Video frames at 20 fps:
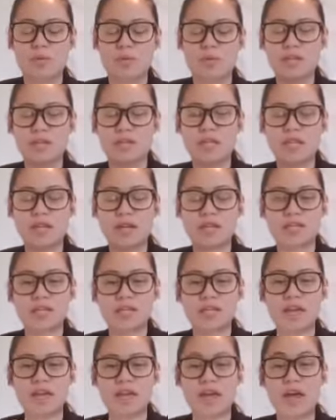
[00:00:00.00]
once you get
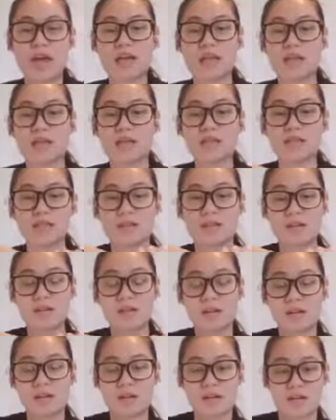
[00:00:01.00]
to the end,
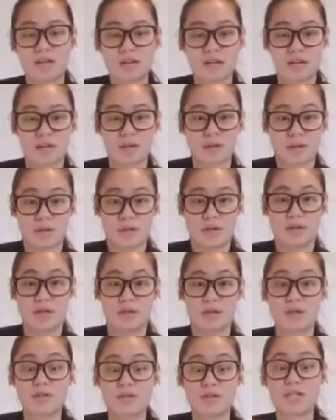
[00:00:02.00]

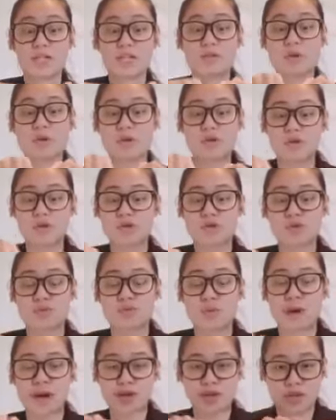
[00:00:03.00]
you're switching
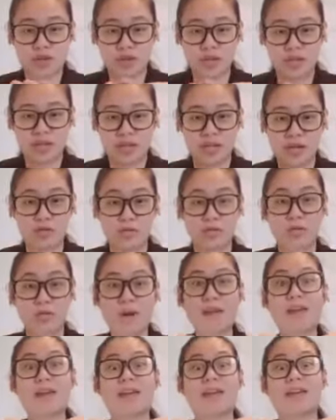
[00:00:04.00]
directions and
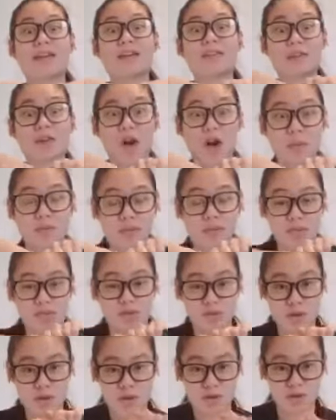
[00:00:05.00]
wringing in the opposite
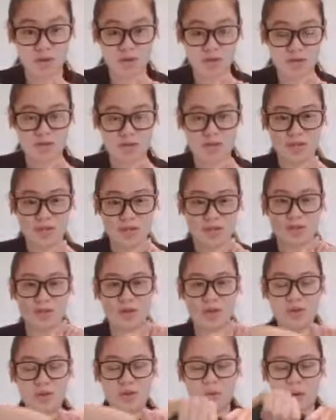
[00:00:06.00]
direction
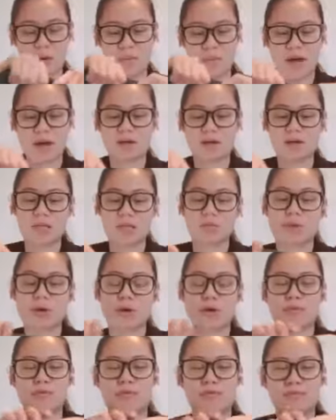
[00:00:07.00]
on the way back as
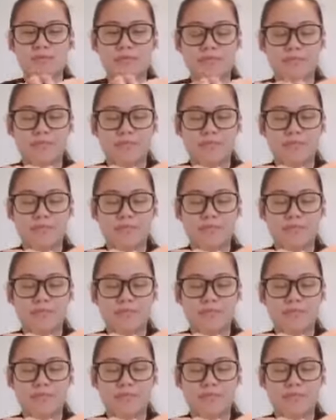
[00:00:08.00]
well.